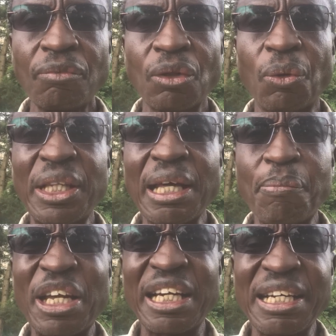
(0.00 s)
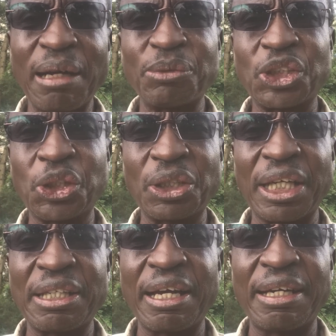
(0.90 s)
when the millenniums show
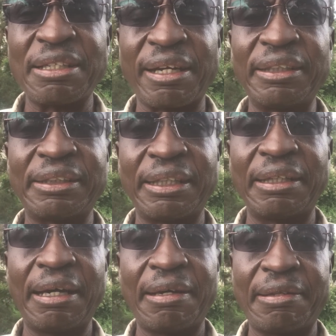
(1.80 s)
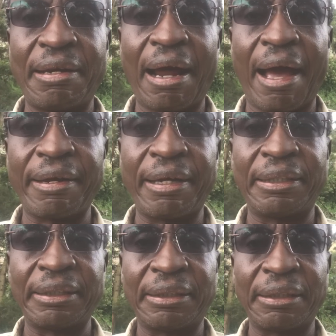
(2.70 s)
that they are interested, then I
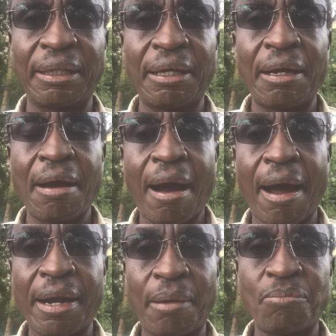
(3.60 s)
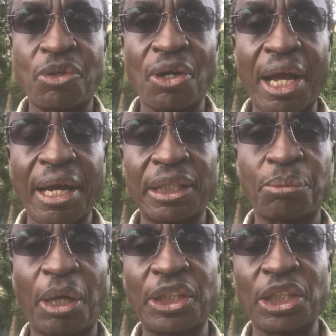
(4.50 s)
get it. And I'm trying as
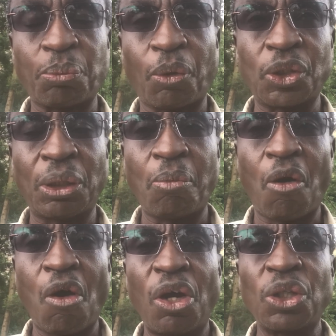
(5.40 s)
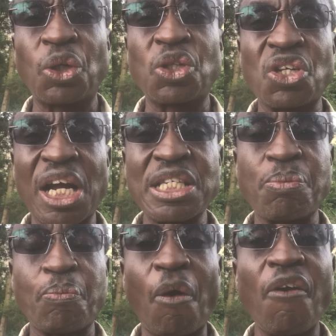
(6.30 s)
much as possible to
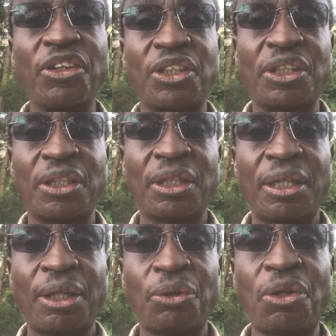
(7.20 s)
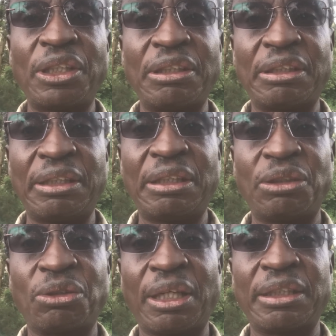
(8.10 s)
transport. You know, it is easy
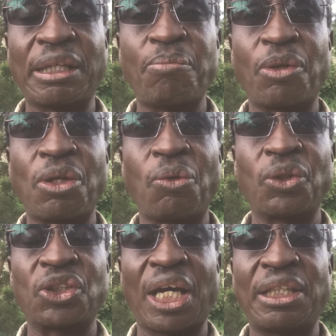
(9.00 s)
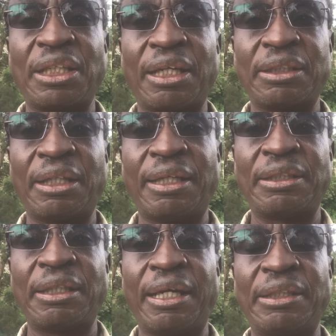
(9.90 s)
to tell somebody who was 30 years in
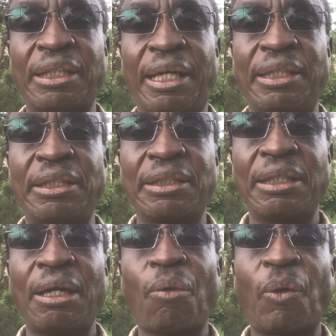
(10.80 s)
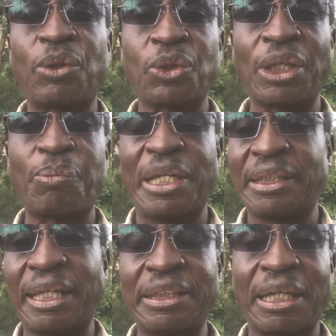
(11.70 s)
1988 what was happening. It's
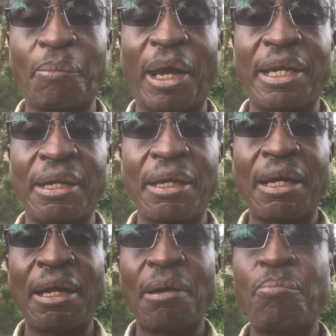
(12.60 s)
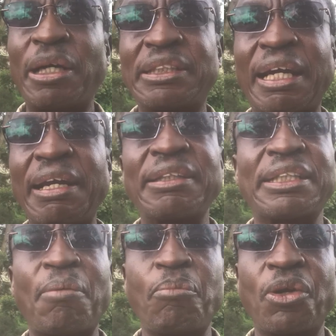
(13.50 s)
just reminding. But telling
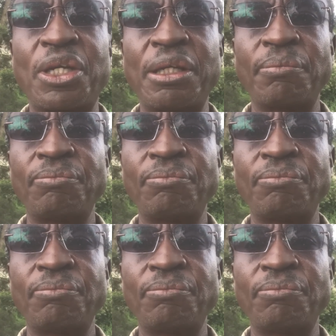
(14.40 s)
somebody